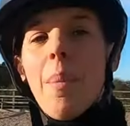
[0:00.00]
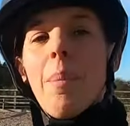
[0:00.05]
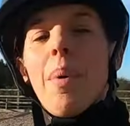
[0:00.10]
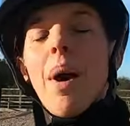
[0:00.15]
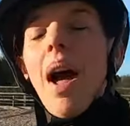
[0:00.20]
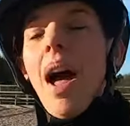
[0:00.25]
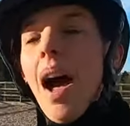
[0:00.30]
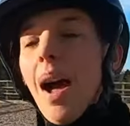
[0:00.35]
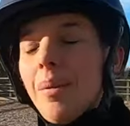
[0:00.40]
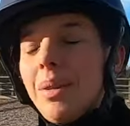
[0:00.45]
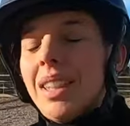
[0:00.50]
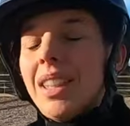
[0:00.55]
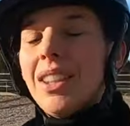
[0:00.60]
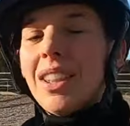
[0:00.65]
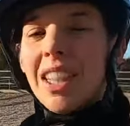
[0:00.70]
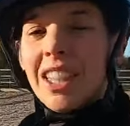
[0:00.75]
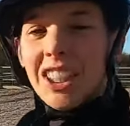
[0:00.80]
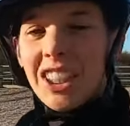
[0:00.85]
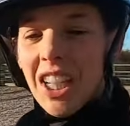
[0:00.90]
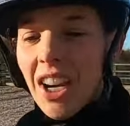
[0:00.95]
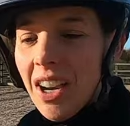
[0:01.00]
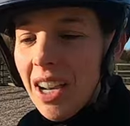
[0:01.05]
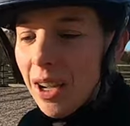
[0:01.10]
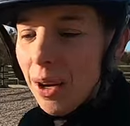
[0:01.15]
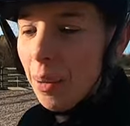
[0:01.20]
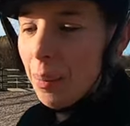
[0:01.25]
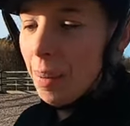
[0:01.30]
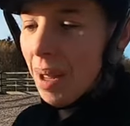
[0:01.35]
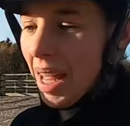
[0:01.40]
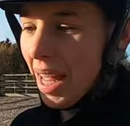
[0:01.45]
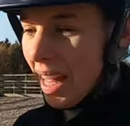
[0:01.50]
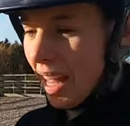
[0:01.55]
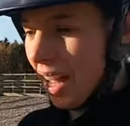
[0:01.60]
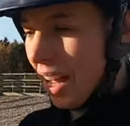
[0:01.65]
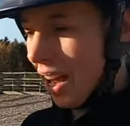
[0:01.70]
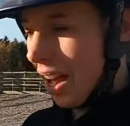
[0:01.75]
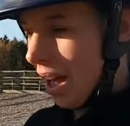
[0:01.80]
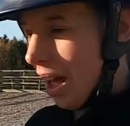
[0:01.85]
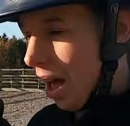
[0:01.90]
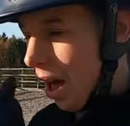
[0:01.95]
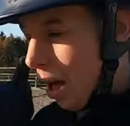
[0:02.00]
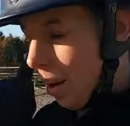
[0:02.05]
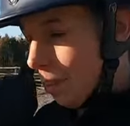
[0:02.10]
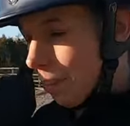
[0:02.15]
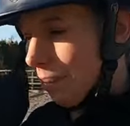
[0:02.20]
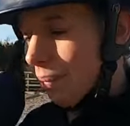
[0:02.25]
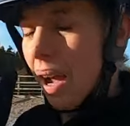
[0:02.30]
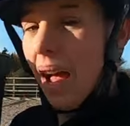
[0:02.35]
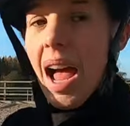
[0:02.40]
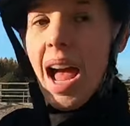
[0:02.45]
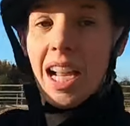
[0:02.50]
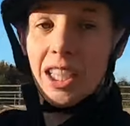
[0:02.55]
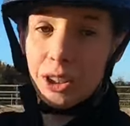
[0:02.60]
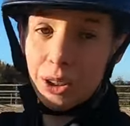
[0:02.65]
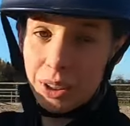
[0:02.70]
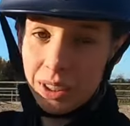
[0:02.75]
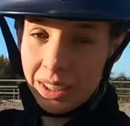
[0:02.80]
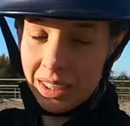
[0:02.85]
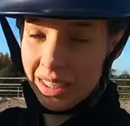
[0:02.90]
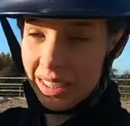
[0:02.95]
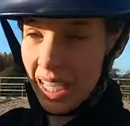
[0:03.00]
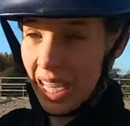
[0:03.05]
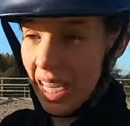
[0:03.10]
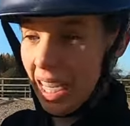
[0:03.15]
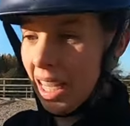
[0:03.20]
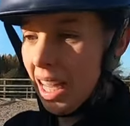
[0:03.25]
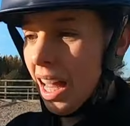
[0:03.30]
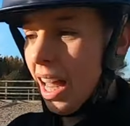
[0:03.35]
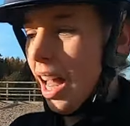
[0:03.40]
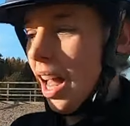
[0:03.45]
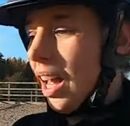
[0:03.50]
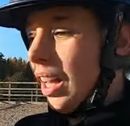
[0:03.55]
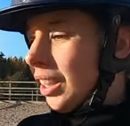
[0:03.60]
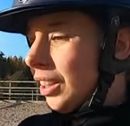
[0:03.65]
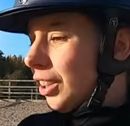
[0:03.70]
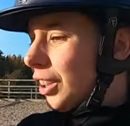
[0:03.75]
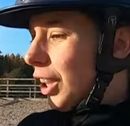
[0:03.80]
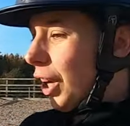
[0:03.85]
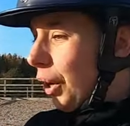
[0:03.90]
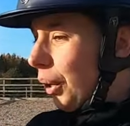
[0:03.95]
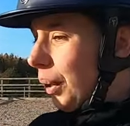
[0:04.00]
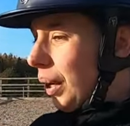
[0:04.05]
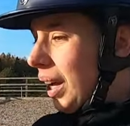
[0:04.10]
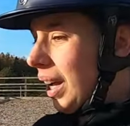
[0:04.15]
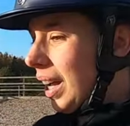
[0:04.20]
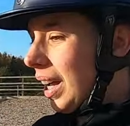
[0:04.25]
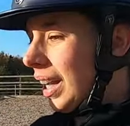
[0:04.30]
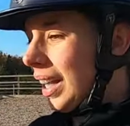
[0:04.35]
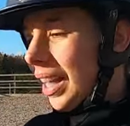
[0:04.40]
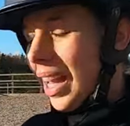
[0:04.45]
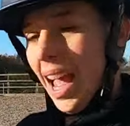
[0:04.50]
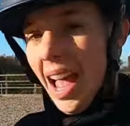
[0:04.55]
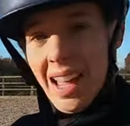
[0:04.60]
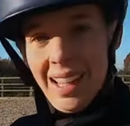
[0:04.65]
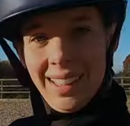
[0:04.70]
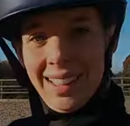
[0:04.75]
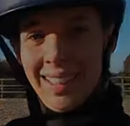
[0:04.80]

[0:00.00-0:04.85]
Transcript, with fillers: but I'm still going to share a little bit, um, as you can see. So yeah.